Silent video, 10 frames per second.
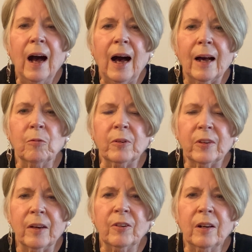I was
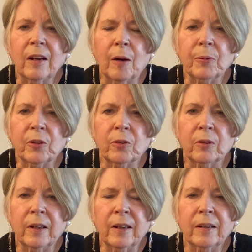given an
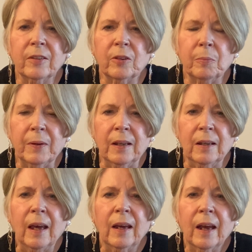opportunity to
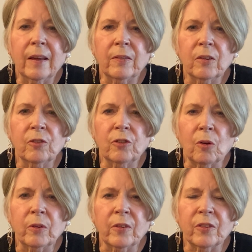be in the
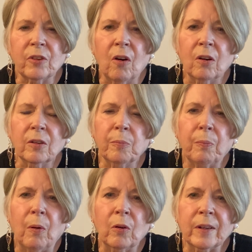Jonas Salk
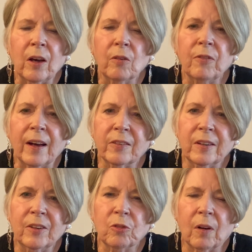polio
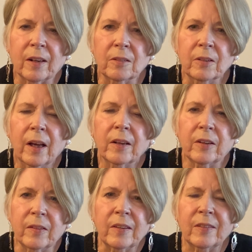vaccine trial. To
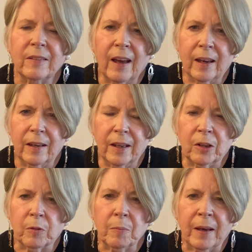this day, it
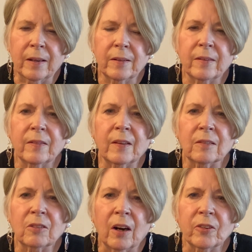remains the
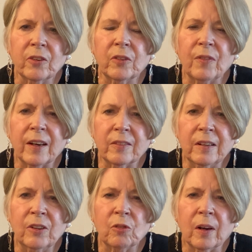largest
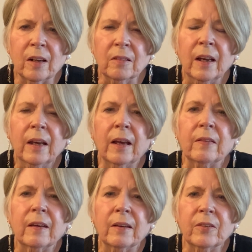vaccine trial in
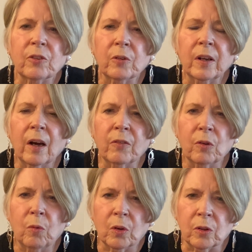the history of the
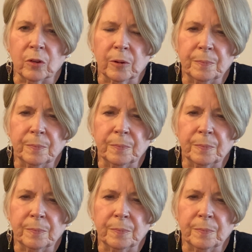world.